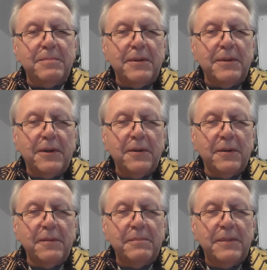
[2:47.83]

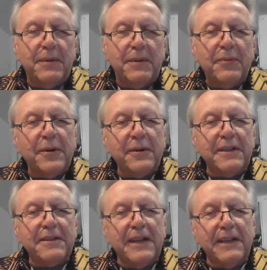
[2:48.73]
before
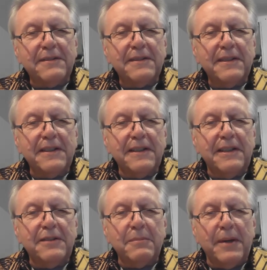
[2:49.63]
it gets
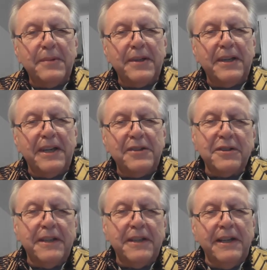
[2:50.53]
into publication,